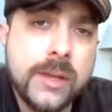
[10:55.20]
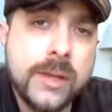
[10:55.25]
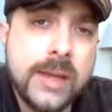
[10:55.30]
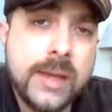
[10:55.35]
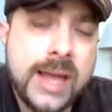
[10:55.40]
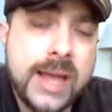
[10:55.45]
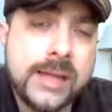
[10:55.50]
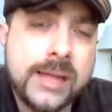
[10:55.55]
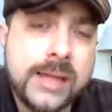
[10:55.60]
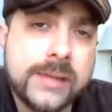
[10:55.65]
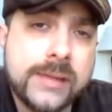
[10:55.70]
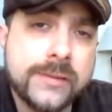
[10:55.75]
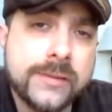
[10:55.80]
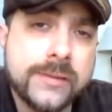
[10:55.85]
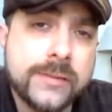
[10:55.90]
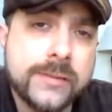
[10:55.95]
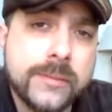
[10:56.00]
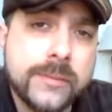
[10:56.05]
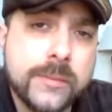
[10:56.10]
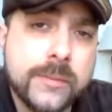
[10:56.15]

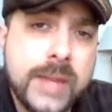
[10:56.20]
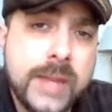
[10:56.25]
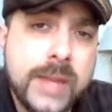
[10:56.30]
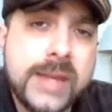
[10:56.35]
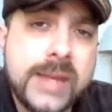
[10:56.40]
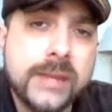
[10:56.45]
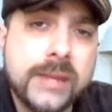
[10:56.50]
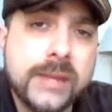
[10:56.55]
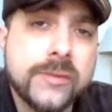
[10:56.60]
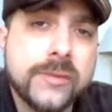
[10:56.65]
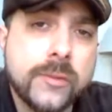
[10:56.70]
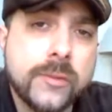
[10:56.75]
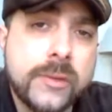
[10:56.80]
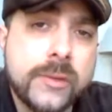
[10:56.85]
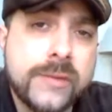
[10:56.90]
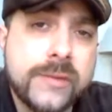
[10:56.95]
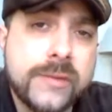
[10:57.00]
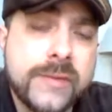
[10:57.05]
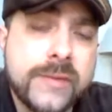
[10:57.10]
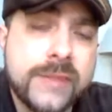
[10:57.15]
has made us or
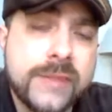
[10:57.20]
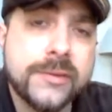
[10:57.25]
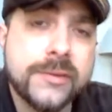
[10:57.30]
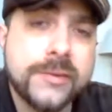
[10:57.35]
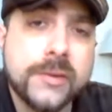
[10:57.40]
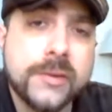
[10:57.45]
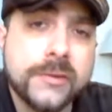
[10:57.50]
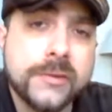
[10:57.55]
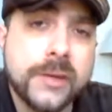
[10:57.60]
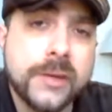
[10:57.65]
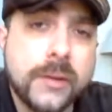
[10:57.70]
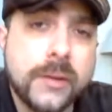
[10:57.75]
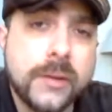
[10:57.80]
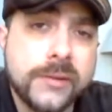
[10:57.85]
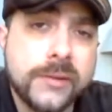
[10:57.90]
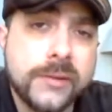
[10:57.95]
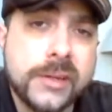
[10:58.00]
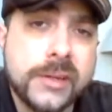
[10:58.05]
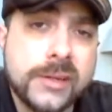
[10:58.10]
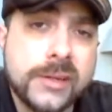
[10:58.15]
we've invested
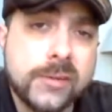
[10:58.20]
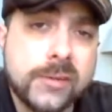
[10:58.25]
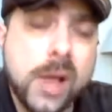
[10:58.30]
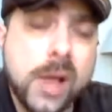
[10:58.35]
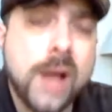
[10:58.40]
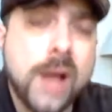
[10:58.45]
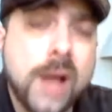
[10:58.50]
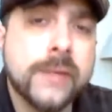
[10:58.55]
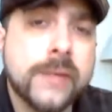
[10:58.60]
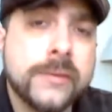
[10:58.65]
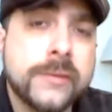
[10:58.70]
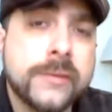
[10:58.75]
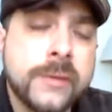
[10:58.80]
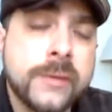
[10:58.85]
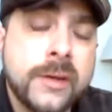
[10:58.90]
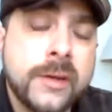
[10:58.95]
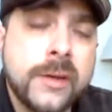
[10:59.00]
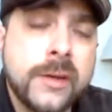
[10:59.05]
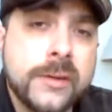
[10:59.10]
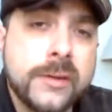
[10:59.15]
ourselves in is lost,
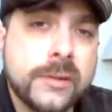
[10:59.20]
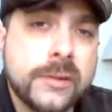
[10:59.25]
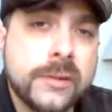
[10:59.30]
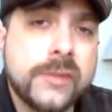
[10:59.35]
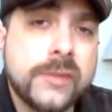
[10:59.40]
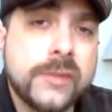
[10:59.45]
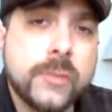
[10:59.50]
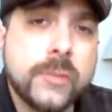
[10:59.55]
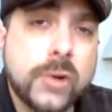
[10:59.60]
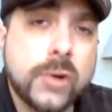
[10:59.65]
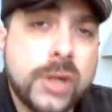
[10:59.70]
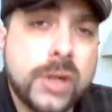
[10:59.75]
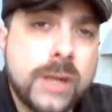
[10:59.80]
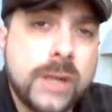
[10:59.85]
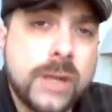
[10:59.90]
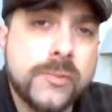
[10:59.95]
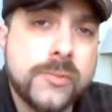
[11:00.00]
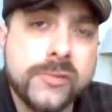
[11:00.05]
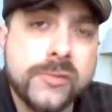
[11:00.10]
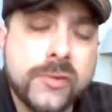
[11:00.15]
then let's work
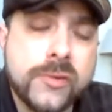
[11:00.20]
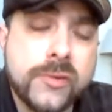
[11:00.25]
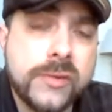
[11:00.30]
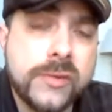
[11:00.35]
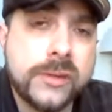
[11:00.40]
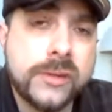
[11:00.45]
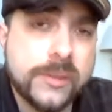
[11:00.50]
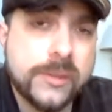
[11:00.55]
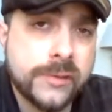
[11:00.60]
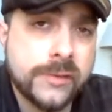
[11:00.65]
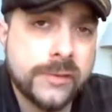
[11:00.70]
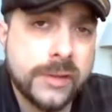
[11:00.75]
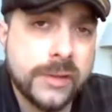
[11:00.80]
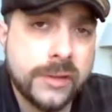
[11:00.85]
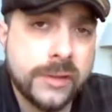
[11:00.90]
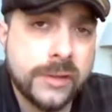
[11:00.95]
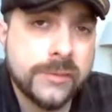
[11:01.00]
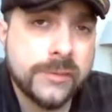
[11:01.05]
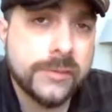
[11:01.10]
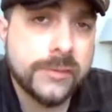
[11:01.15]
on preserving those
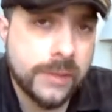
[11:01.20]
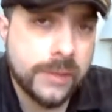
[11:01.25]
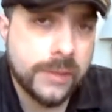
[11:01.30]
things.